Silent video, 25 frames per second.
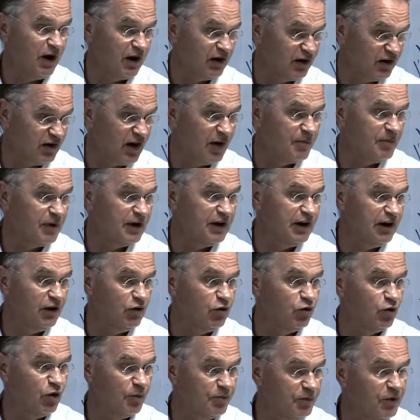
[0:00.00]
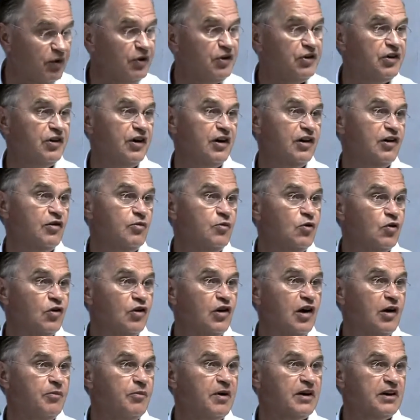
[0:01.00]
as somebody who appreciates
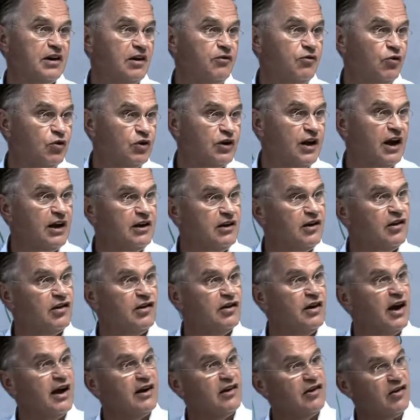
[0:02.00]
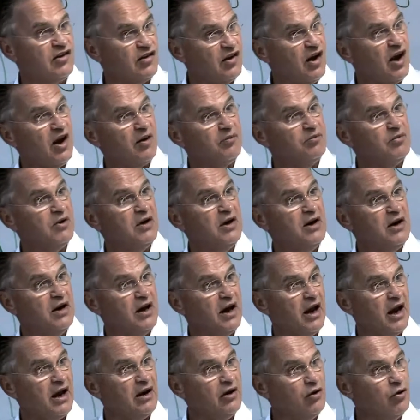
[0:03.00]
music, but if you take this next step
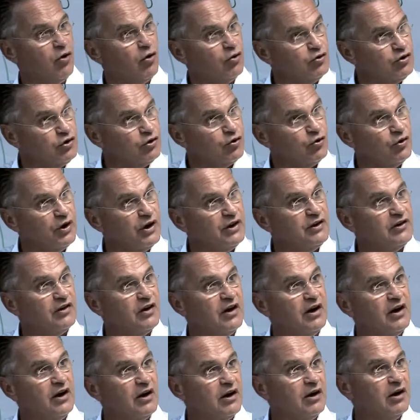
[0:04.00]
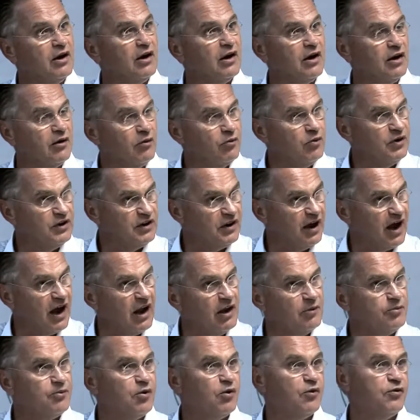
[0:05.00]
and go through it with
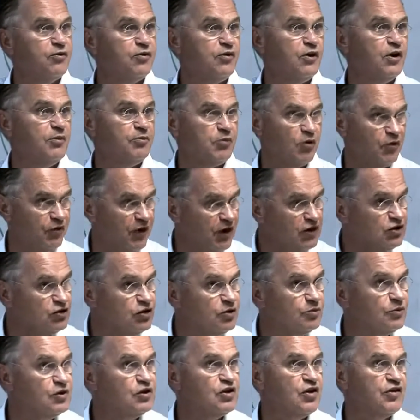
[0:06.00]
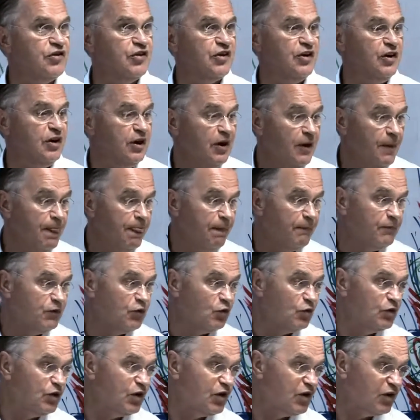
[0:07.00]
help of a professional musician
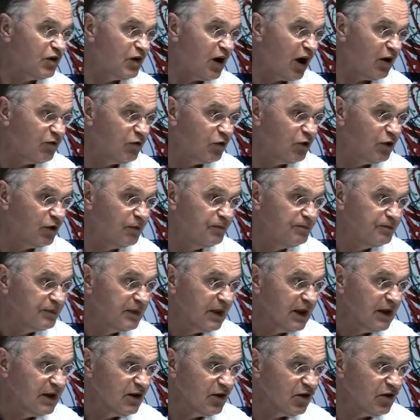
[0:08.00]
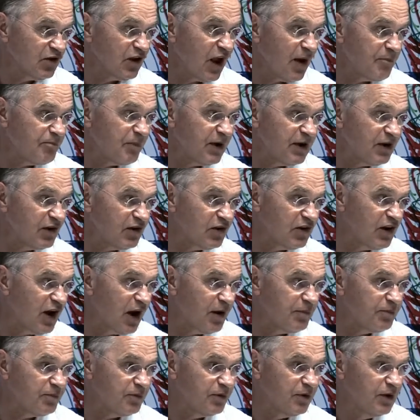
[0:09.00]
to discover step by
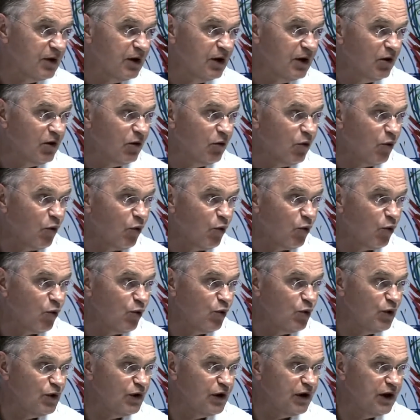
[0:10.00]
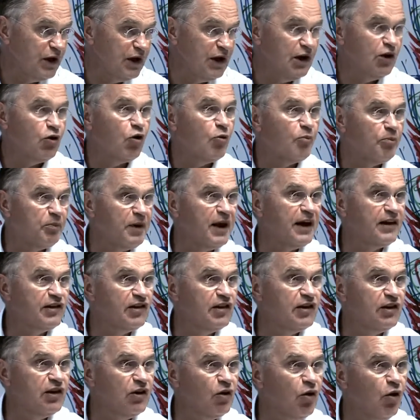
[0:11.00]
step all the
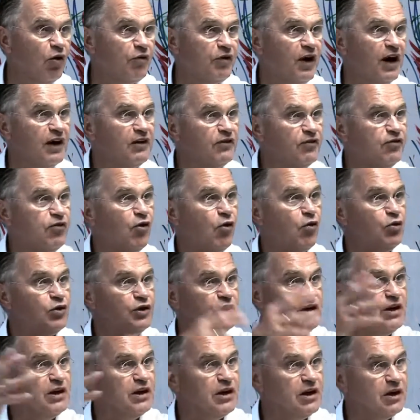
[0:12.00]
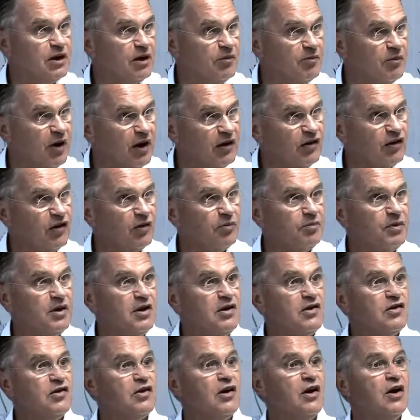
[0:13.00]
complexity of unfolding a
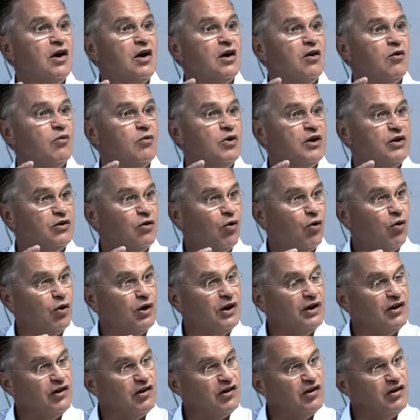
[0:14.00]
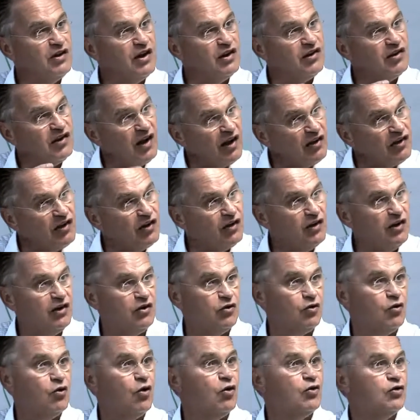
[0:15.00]
masterpiece with all its necessity
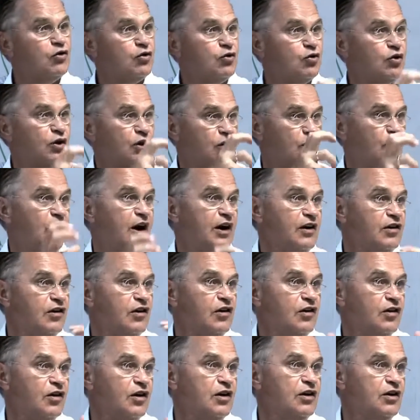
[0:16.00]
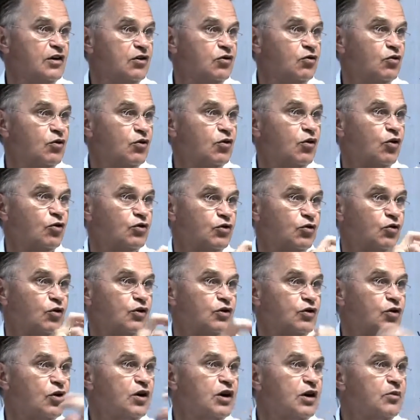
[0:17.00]
to go through a crisis and to go through
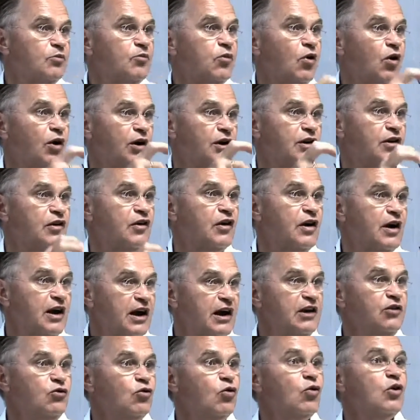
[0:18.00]
turning points in